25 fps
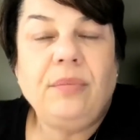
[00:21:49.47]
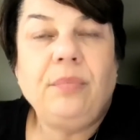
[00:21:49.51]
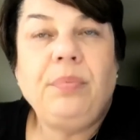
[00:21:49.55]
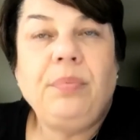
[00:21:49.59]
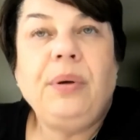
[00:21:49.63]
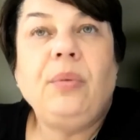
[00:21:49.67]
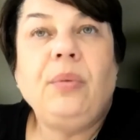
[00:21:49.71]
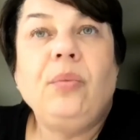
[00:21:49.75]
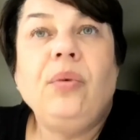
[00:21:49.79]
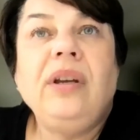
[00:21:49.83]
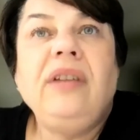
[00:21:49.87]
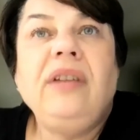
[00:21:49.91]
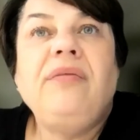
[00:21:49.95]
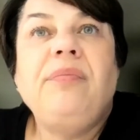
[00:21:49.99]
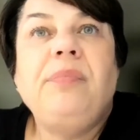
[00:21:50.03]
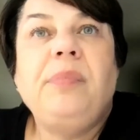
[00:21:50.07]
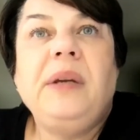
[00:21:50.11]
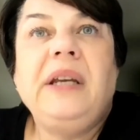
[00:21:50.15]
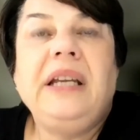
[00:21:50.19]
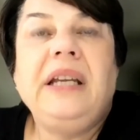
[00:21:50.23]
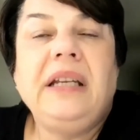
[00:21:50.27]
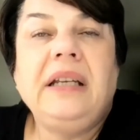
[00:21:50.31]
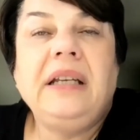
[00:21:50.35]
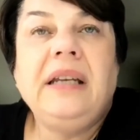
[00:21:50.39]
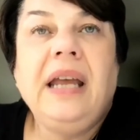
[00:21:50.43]
But we've
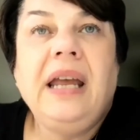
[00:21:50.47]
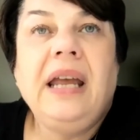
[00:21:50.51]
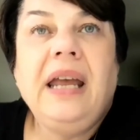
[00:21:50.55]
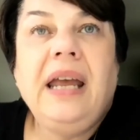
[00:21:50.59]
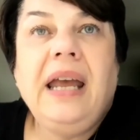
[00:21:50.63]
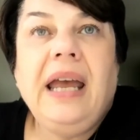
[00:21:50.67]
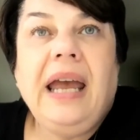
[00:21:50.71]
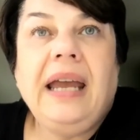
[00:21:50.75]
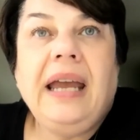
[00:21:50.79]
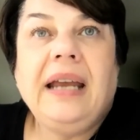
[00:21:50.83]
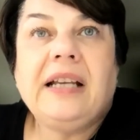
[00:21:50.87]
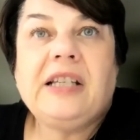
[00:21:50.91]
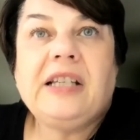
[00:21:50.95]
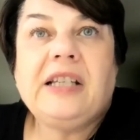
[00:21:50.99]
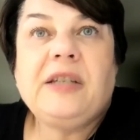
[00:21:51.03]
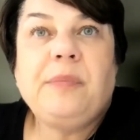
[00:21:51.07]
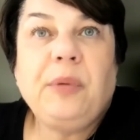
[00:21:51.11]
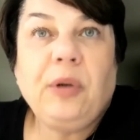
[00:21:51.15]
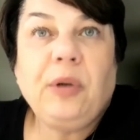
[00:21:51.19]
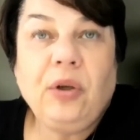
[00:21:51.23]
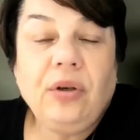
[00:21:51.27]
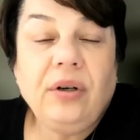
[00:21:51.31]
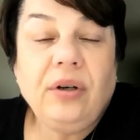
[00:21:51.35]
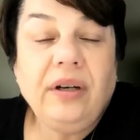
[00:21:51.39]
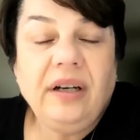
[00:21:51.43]
been
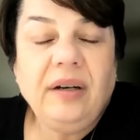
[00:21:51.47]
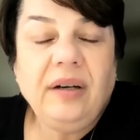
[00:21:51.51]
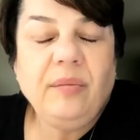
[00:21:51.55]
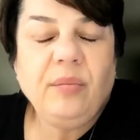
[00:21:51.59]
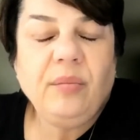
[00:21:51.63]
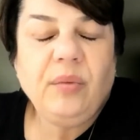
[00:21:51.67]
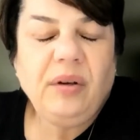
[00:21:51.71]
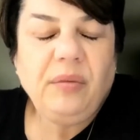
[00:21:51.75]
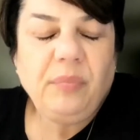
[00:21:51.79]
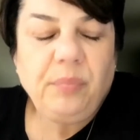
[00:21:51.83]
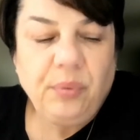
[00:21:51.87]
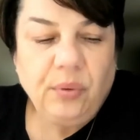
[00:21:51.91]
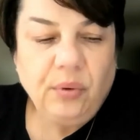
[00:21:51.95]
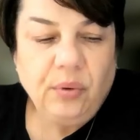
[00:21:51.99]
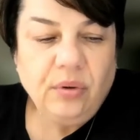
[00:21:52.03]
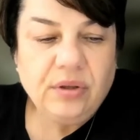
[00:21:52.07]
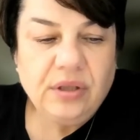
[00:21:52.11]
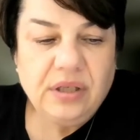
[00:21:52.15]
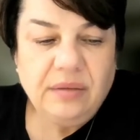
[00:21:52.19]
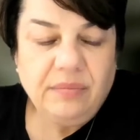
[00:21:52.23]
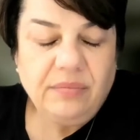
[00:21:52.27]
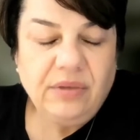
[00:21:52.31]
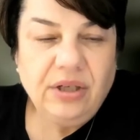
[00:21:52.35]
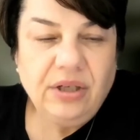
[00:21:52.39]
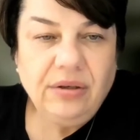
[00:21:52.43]
exploring, and we've brought
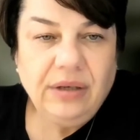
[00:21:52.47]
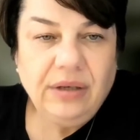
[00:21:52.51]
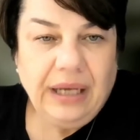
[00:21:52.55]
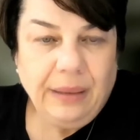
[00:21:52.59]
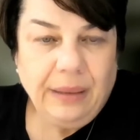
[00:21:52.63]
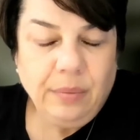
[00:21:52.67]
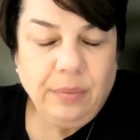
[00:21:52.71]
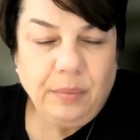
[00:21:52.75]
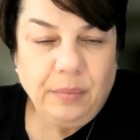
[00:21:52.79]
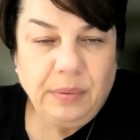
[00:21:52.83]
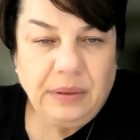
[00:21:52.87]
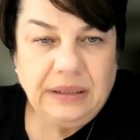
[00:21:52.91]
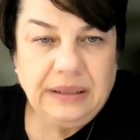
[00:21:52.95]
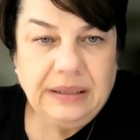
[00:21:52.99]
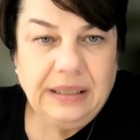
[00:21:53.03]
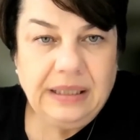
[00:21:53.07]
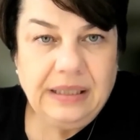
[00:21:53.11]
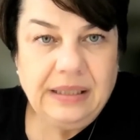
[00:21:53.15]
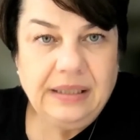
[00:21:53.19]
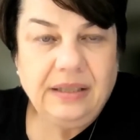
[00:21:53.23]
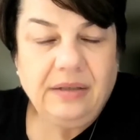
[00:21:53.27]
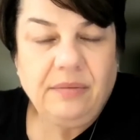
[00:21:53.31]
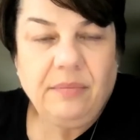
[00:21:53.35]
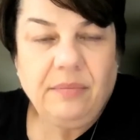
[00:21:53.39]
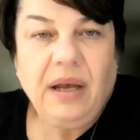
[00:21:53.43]
some new
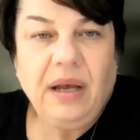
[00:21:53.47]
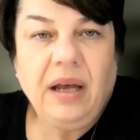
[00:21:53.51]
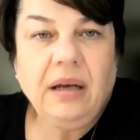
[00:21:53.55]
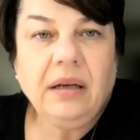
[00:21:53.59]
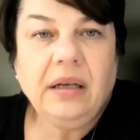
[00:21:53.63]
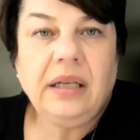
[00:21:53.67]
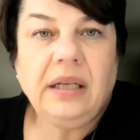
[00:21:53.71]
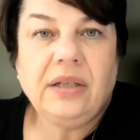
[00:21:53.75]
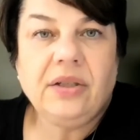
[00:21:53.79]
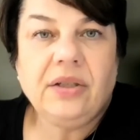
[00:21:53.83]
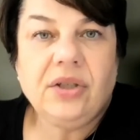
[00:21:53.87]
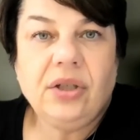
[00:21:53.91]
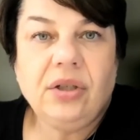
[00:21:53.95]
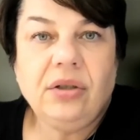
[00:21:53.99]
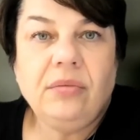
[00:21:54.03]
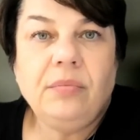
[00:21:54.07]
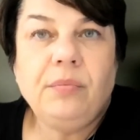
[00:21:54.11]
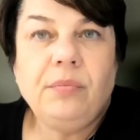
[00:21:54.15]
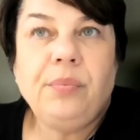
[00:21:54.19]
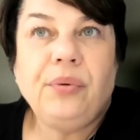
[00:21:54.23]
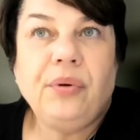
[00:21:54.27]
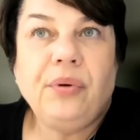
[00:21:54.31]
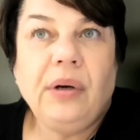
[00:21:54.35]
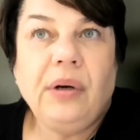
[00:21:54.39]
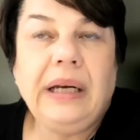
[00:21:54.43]
capabilities to market to
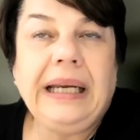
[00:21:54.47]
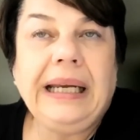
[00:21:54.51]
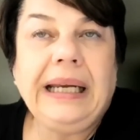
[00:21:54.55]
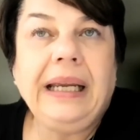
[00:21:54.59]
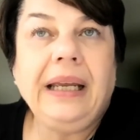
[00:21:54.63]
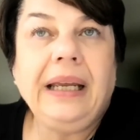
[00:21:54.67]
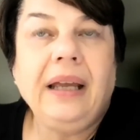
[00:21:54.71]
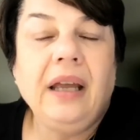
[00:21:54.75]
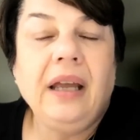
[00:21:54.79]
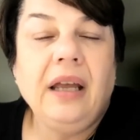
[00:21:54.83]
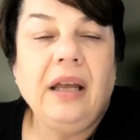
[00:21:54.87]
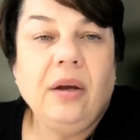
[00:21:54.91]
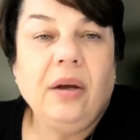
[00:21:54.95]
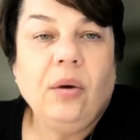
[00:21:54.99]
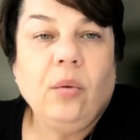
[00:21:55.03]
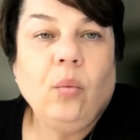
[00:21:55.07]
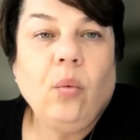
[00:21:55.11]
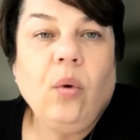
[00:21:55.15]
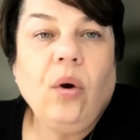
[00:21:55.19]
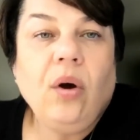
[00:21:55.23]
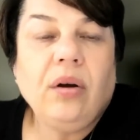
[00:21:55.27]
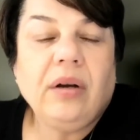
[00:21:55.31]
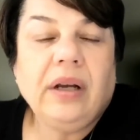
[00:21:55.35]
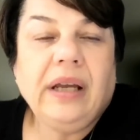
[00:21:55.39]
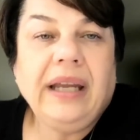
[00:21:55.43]
bring
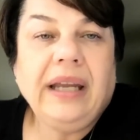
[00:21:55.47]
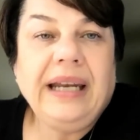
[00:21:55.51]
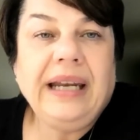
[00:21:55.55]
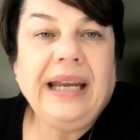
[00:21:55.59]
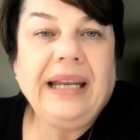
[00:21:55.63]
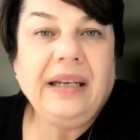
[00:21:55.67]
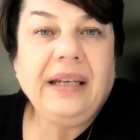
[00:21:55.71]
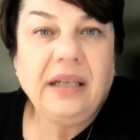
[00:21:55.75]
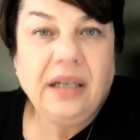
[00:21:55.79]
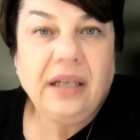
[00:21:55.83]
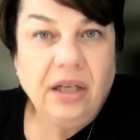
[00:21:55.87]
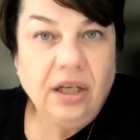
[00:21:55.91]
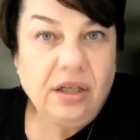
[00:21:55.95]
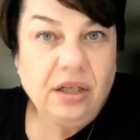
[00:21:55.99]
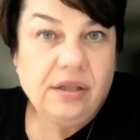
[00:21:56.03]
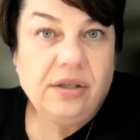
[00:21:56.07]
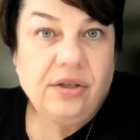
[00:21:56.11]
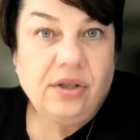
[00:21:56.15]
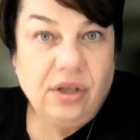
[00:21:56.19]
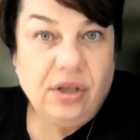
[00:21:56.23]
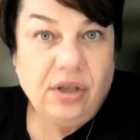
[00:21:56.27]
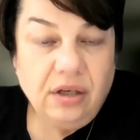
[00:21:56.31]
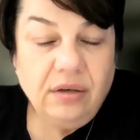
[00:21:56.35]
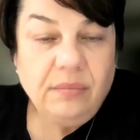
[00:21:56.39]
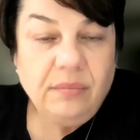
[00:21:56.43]
what Canadian
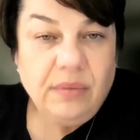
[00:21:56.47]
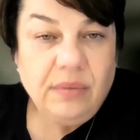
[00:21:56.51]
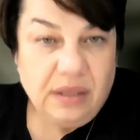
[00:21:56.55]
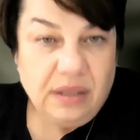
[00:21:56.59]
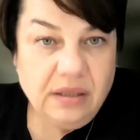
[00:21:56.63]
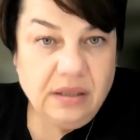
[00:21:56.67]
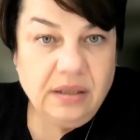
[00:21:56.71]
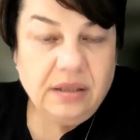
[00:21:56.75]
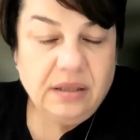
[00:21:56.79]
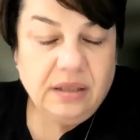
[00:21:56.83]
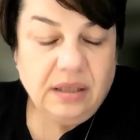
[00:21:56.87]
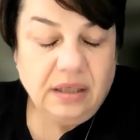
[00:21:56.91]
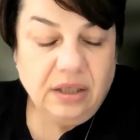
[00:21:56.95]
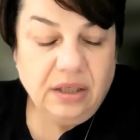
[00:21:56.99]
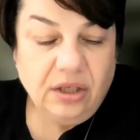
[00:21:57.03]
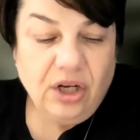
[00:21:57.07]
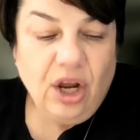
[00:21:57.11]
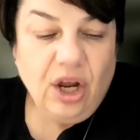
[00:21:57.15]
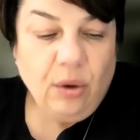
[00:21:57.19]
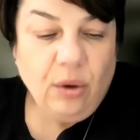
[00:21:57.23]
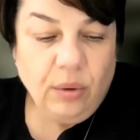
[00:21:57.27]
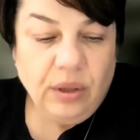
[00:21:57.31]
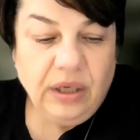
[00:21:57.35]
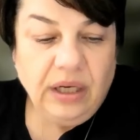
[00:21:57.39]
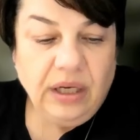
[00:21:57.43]
consumers
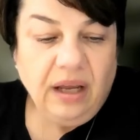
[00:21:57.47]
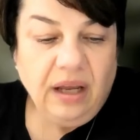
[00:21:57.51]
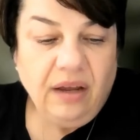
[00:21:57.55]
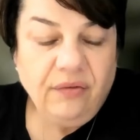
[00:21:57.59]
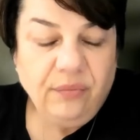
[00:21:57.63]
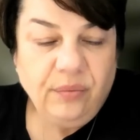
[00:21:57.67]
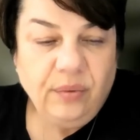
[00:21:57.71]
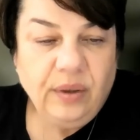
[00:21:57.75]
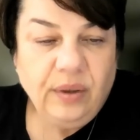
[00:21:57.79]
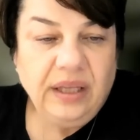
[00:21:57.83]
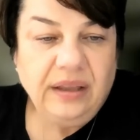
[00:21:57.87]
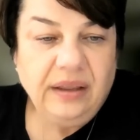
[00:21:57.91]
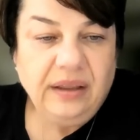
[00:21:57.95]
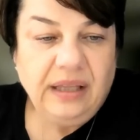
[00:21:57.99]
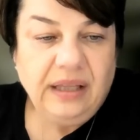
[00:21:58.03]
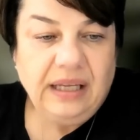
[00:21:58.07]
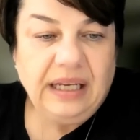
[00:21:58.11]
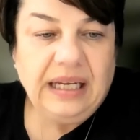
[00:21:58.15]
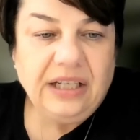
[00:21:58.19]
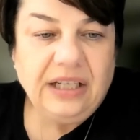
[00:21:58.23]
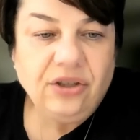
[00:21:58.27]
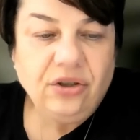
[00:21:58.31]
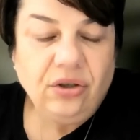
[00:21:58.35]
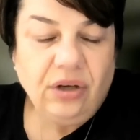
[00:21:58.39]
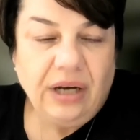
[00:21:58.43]
know and love with
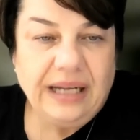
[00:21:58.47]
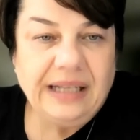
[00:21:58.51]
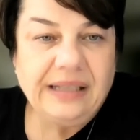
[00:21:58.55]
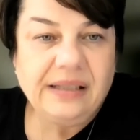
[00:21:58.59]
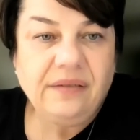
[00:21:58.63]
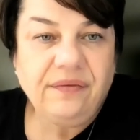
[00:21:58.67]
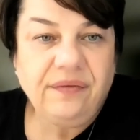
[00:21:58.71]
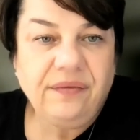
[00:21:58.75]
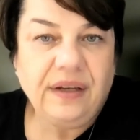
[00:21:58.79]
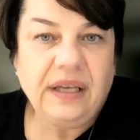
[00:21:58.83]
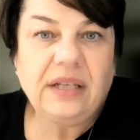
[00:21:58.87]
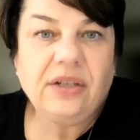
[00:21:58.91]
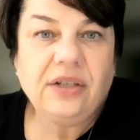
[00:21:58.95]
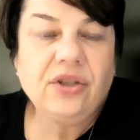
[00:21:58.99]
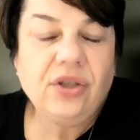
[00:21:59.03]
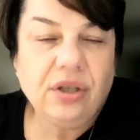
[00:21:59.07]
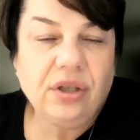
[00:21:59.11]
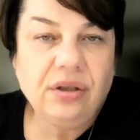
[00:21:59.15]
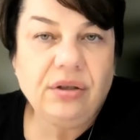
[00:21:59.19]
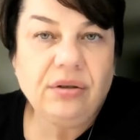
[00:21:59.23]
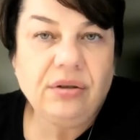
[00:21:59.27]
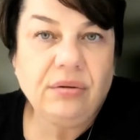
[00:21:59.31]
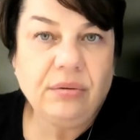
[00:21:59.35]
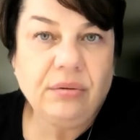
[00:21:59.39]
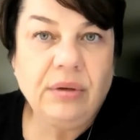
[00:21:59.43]
e-transfer
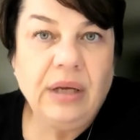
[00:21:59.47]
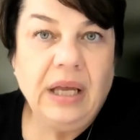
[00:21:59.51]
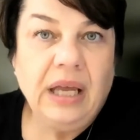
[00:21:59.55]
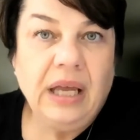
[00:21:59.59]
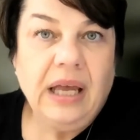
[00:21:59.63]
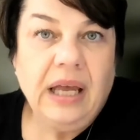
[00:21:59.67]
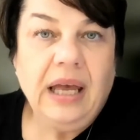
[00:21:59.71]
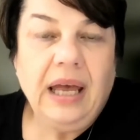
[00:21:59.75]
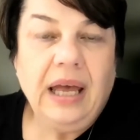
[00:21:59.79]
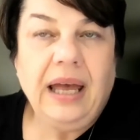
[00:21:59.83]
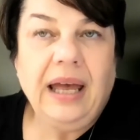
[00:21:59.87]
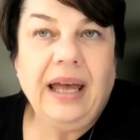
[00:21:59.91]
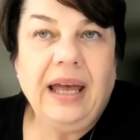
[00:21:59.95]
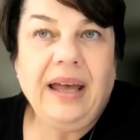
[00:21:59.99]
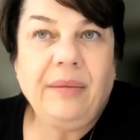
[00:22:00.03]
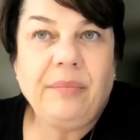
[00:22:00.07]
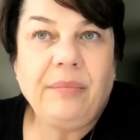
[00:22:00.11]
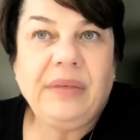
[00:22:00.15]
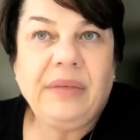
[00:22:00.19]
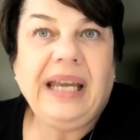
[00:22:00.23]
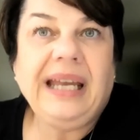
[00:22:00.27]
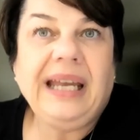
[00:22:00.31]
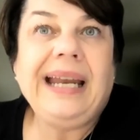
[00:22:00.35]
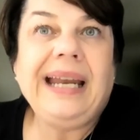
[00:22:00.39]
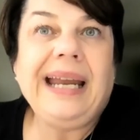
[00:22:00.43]
to
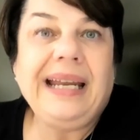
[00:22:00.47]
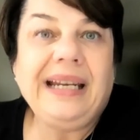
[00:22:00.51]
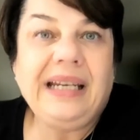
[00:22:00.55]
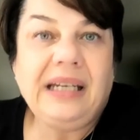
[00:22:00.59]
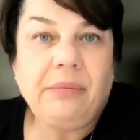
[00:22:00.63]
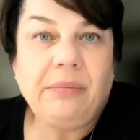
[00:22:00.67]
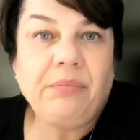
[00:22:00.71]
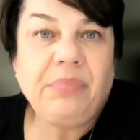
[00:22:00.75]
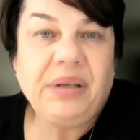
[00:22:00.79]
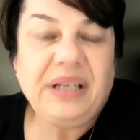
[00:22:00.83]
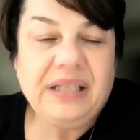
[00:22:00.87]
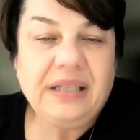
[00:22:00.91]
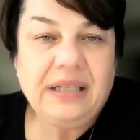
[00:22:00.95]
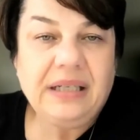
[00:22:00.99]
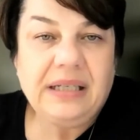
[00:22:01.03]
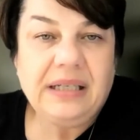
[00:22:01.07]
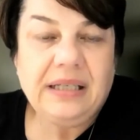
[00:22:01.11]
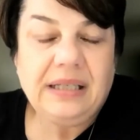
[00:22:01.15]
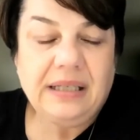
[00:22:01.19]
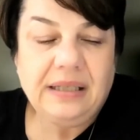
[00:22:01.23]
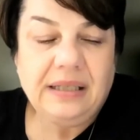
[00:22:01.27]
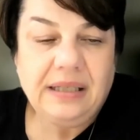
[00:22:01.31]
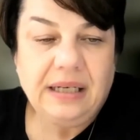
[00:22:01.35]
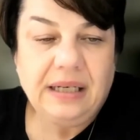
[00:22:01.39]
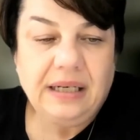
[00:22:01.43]
Canadian
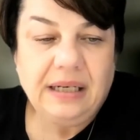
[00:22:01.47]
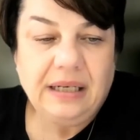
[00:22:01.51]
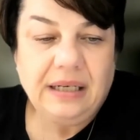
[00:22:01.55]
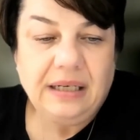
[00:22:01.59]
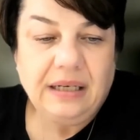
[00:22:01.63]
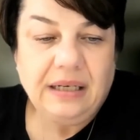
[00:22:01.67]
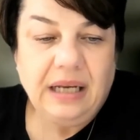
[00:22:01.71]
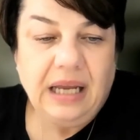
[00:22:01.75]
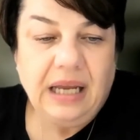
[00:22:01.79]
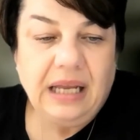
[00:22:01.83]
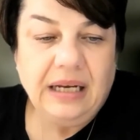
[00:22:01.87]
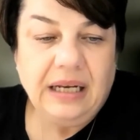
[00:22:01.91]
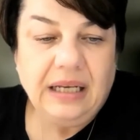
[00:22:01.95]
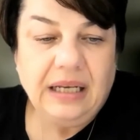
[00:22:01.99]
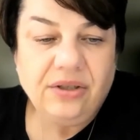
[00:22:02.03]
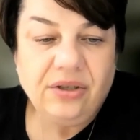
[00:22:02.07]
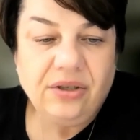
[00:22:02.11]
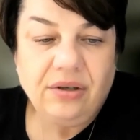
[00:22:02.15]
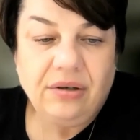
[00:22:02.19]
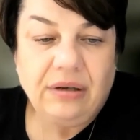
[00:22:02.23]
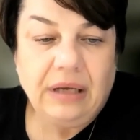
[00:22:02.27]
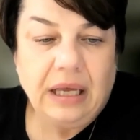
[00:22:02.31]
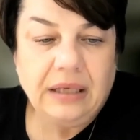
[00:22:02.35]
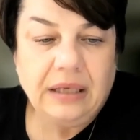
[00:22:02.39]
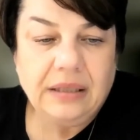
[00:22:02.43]
businesses. And as
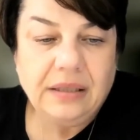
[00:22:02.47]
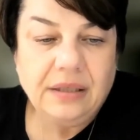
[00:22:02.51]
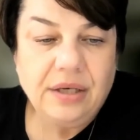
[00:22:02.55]
you guys